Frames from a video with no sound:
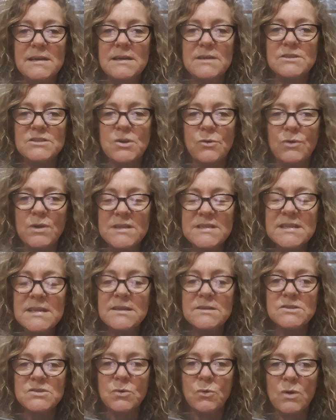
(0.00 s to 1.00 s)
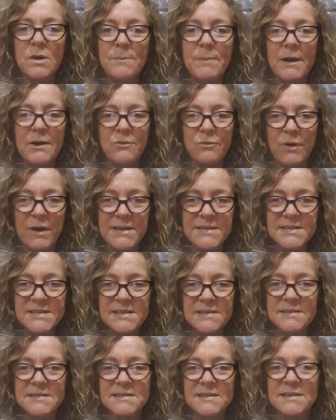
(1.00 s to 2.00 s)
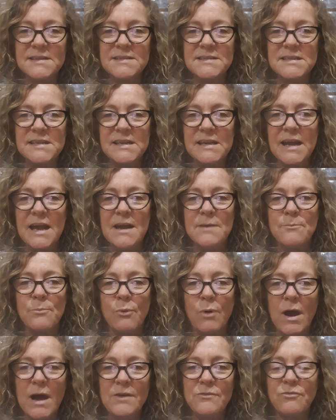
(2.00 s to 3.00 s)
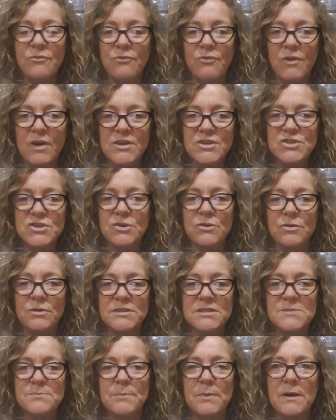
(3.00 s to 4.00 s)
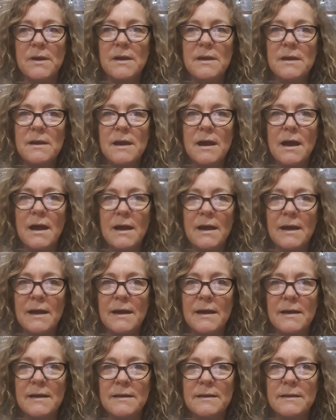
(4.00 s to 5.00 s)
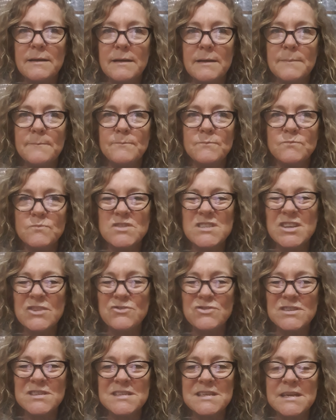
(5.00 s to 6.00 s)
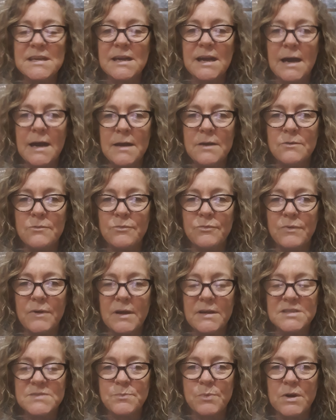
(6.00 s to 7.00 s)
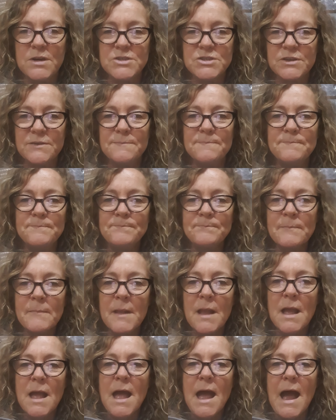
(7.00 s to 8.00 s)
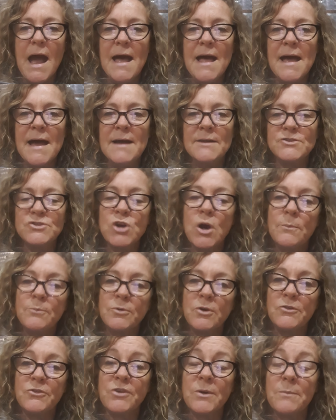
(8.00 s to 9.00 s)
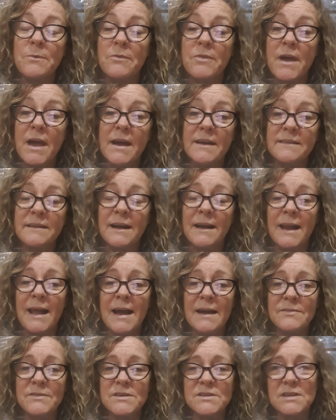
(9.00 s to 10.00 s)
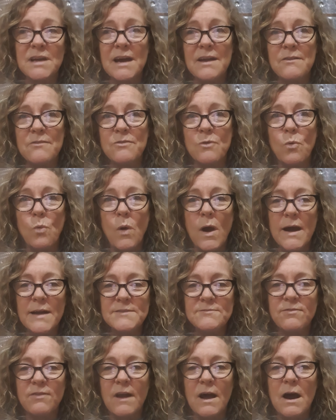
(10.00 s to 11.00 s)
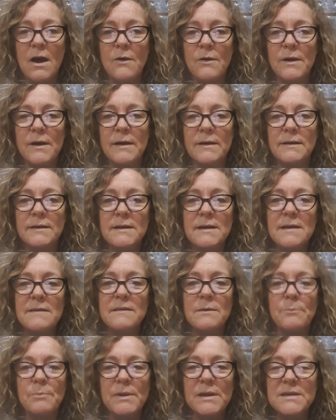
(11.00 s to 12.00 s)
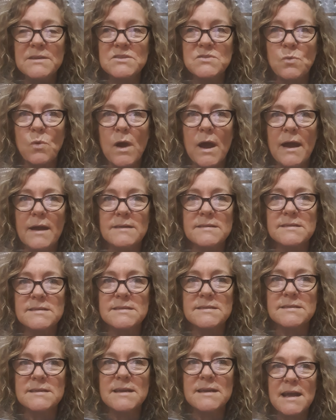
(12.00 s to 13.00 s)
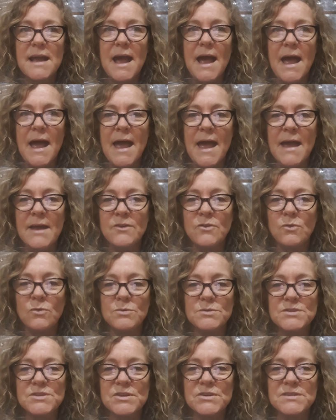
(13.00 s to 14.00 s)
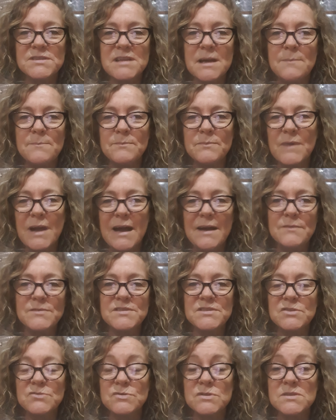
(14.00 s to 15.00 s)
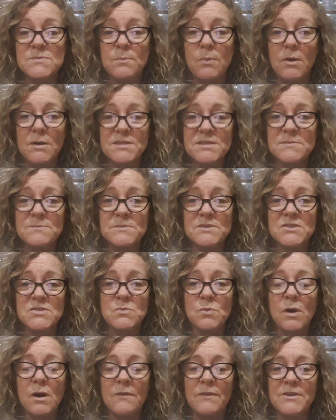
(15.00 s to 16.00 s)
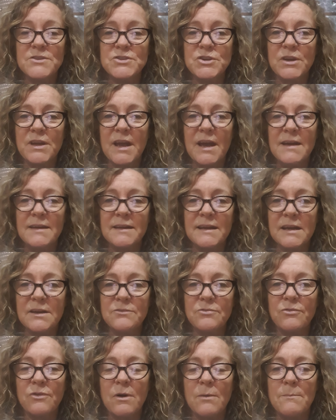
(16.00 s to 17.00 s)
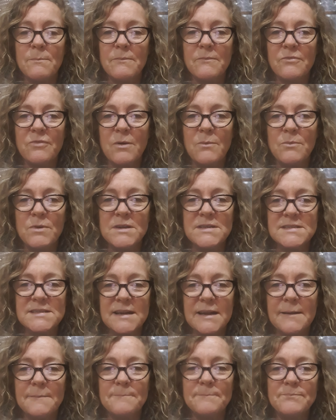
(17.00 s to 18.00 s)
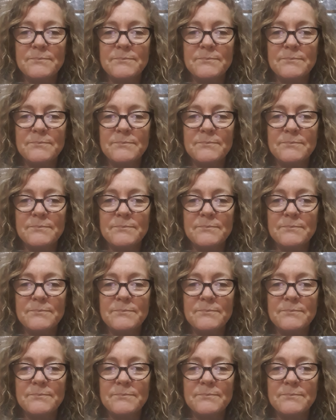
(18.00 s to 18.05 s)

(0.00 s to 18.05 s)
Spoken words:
So Riesling is all about racy acidity and bright, fresh, crisp, citrusy kind of expression. Topped on top of that, I like the kind of the white flower, the beeswax, and also some kind of citrus blossoms as well that you can get from Riesling.